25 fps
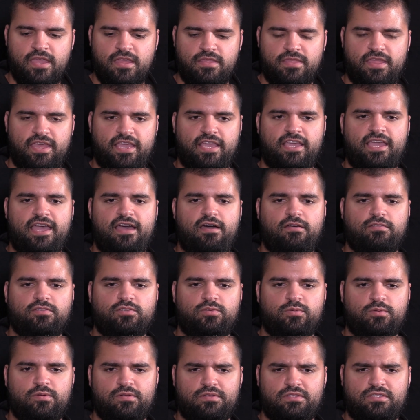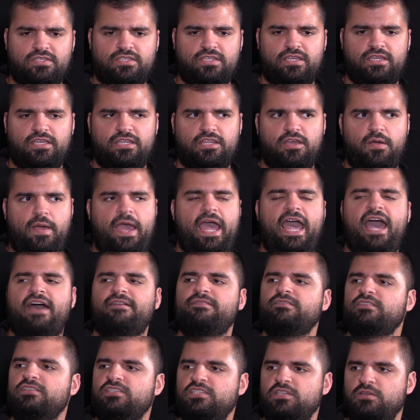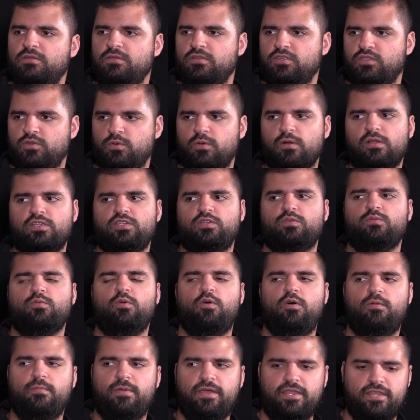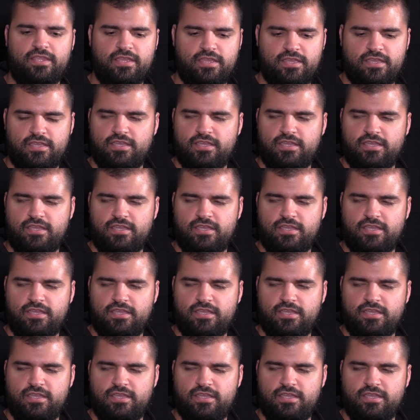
they count towards, say, half a student towards enrollment.